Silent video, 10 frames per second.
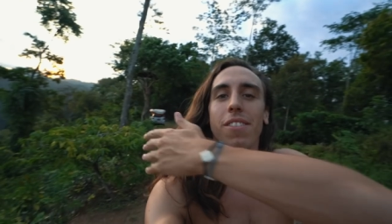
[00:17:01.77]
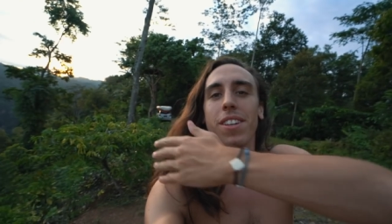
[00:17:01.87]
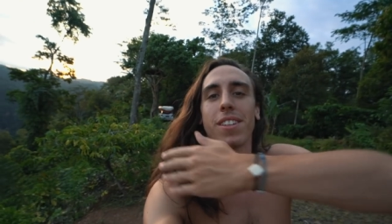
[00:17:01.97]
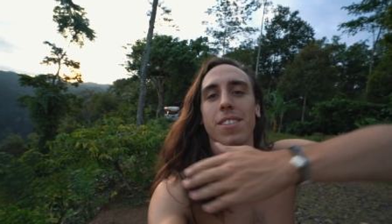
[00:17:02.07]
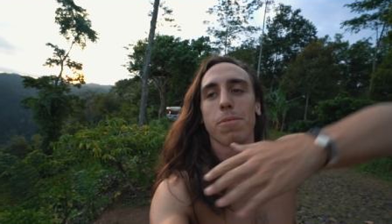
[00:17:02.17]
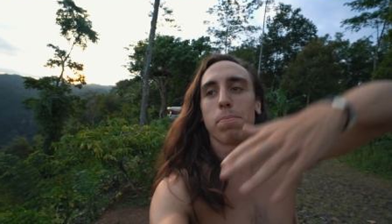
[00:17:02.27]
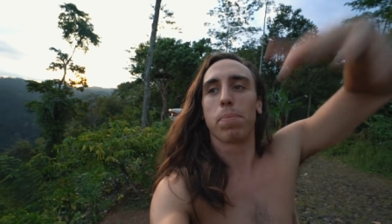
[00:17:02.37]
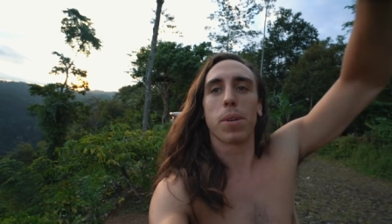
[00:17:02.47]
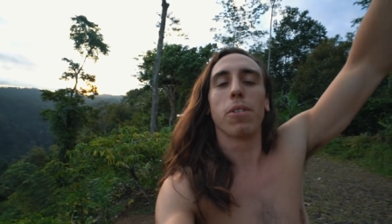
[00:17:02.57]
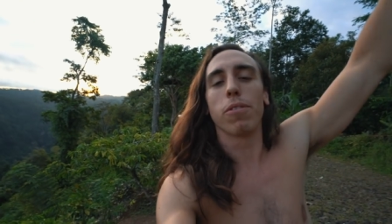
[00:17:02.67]
of this
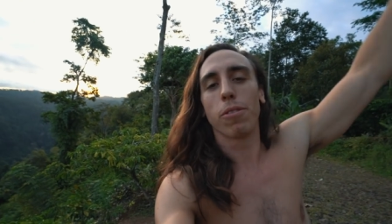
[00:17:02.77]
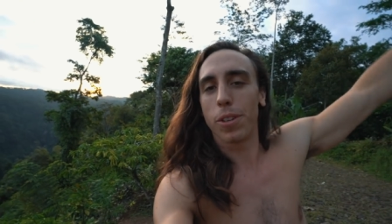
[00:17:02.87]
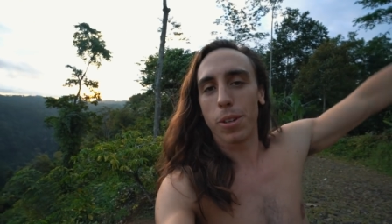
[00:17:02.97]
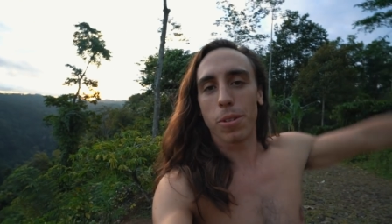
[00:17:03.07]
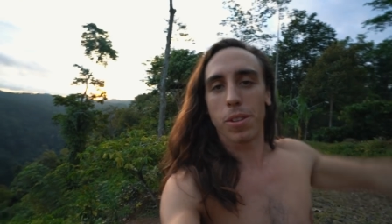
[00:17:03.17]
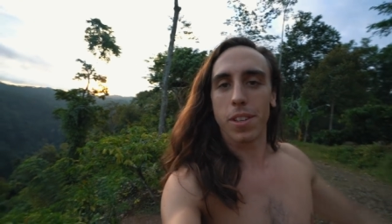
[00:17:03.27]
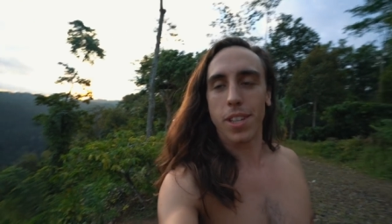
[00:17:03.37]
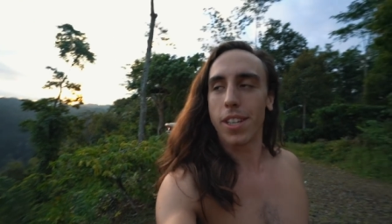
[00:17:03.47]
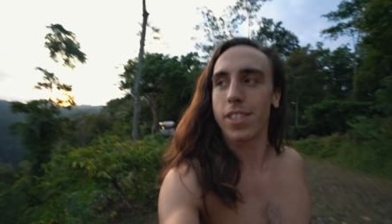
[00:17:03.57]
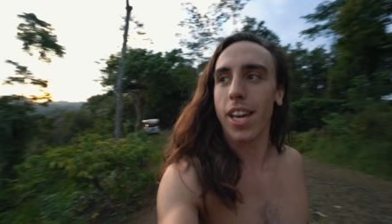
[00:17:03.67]
beautiful view, the
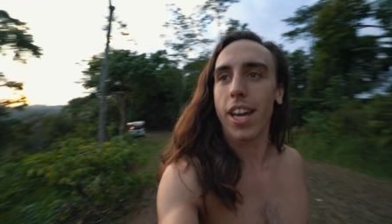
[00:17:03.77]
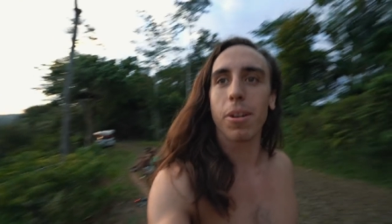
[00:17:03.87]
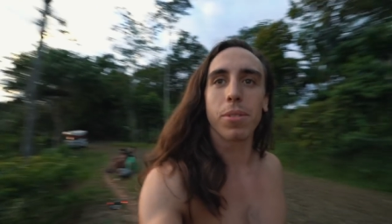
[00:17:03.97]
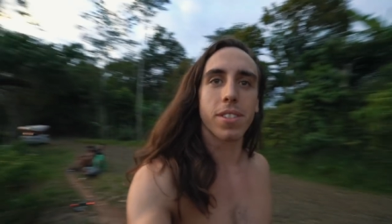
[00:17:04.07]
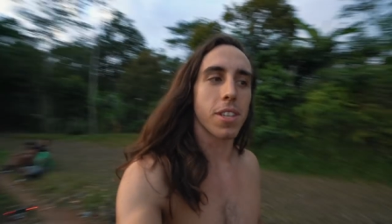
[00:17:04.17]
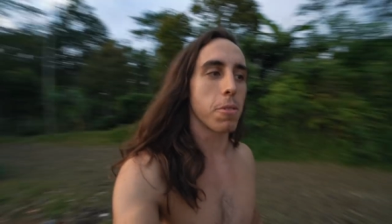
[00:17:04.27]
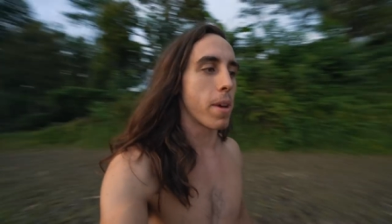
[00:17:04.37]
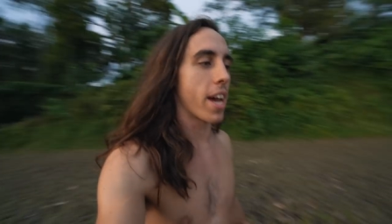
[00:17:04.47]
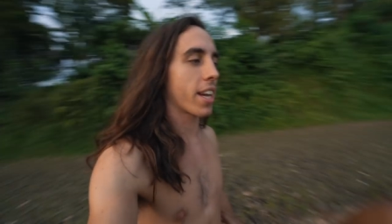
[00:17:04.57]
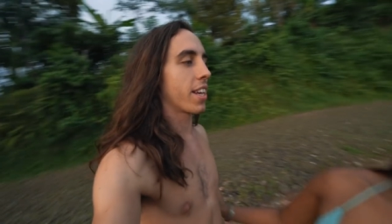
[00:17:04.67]
sunset, and we'll see you
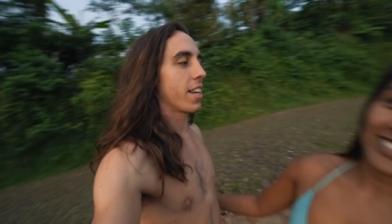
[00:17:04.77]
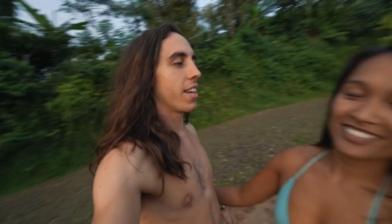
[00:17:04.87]
back